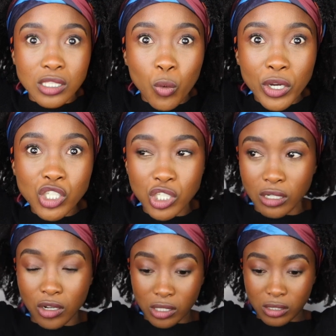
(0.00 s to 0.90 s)
the question,
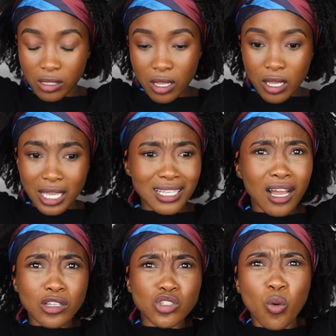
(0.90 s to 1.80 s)
because he's
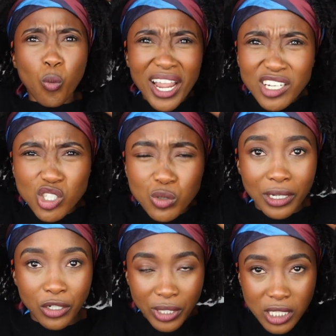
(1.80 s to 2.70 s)
like, so why did you
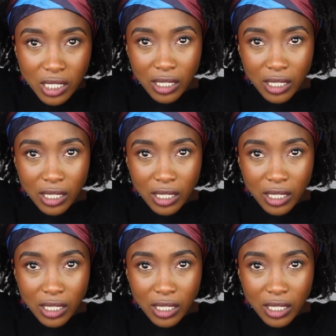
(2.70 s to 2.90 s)
agree to